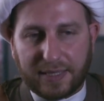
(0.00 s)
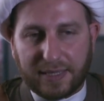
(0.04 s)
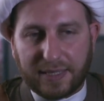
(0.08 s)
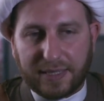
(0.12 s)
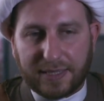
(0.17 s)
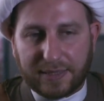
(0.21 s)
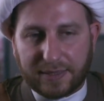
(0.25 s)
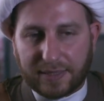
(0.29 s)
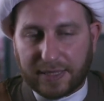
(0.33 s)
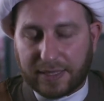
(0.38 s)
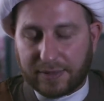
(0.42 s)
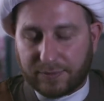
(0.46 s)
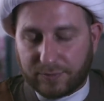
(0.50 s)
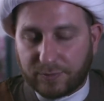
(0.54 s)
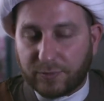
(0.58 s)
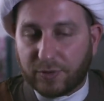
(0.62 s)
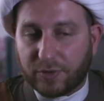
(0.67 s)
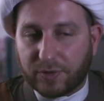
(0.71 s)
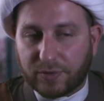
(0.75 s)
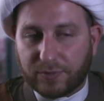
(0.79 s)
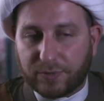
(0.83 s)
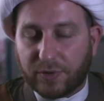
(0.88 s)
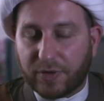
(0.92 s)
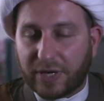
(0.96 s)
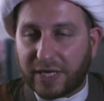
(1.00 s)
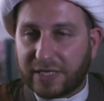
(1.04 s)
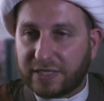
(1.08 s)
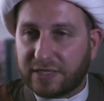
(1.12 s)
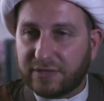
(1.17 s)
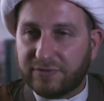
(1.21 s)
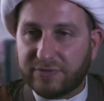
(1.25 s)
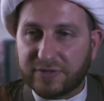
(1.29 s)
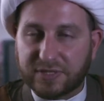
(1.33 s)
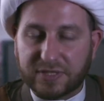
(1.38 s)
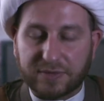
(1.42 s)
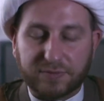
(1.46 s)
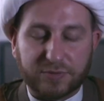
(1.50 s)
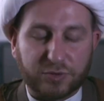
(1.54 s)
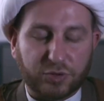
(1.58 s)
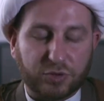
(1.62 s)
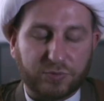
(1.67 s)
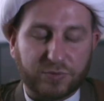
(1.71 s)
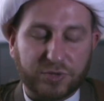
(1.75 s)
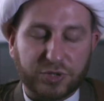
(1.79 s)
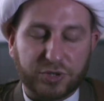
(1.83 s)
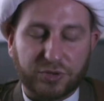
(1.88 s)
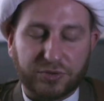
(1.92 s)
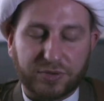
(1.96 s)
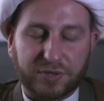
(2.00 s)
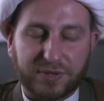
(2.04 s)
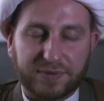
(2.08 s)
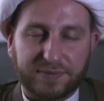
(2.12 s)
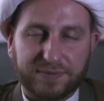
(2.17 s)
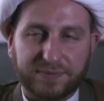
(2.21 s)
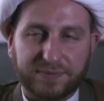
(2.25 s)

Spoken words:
and more activism should be showed.